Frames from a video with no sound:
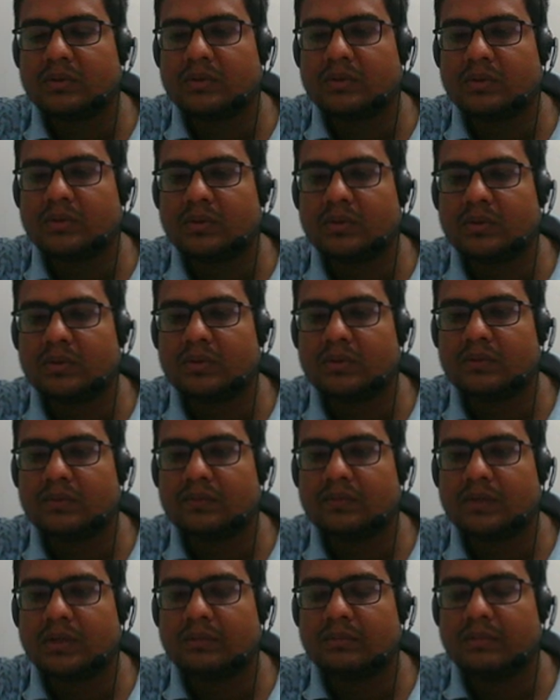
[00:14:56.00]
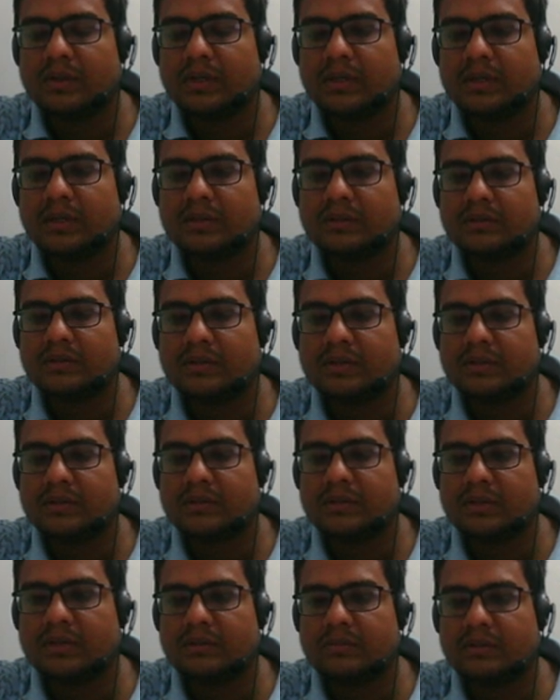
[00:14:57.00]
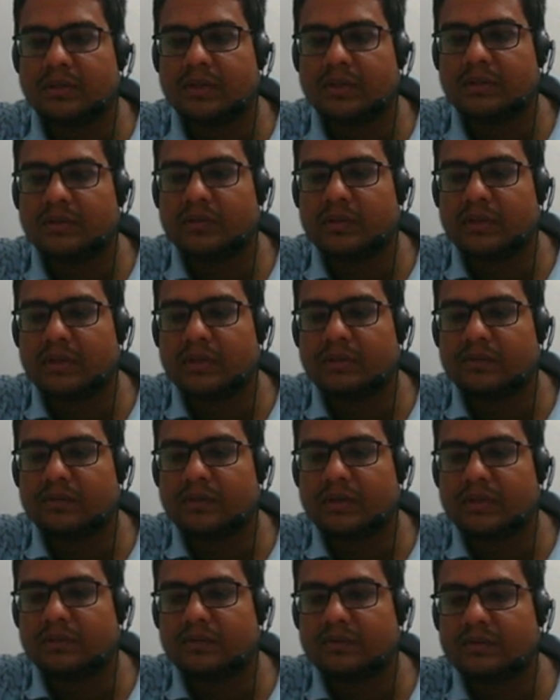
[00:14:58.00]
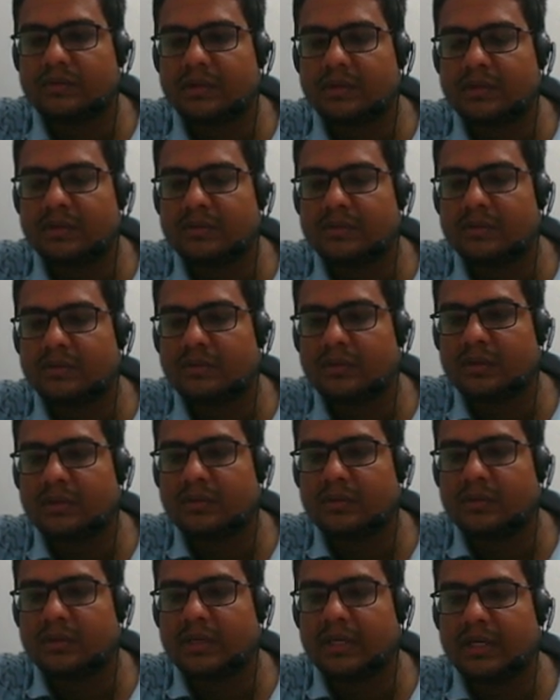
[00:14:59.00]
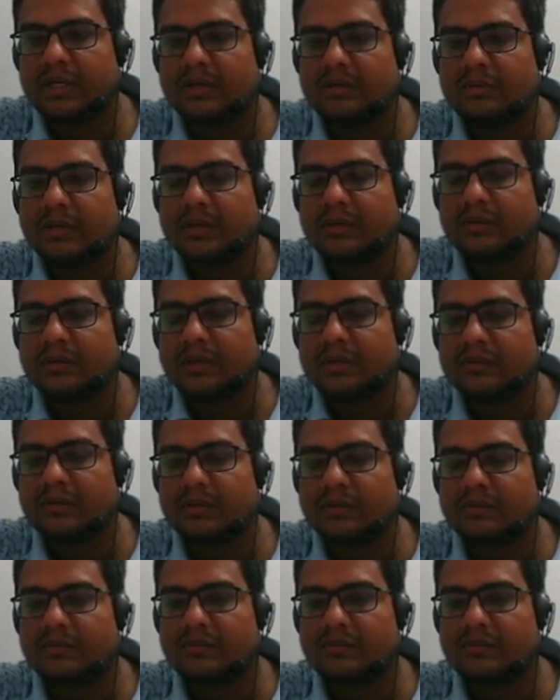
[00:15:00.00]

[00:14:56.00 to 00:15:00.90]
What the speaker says: 1 minus 16 by 25, that is equal to 9 by 25.